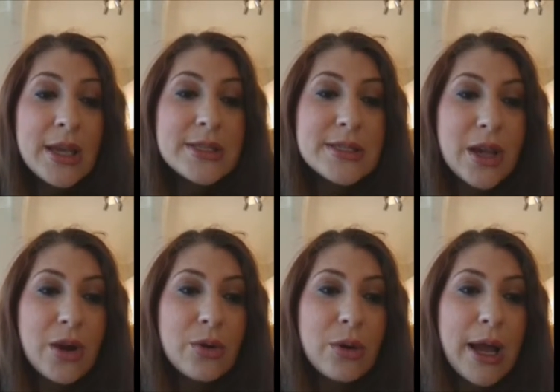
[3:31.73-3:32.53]

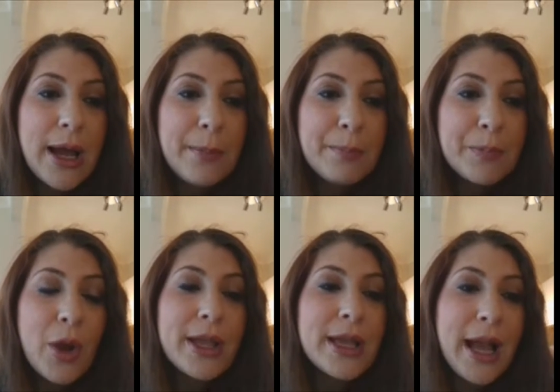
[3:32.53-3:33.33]
So
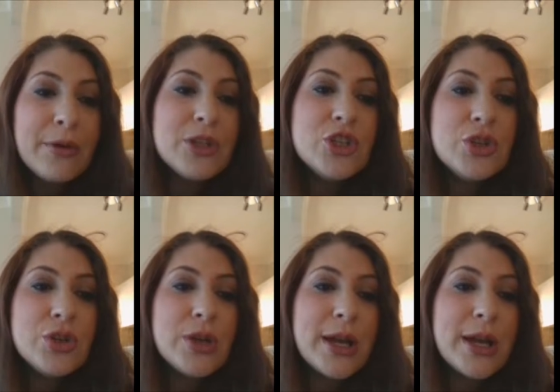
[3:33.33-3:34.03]
I encourage you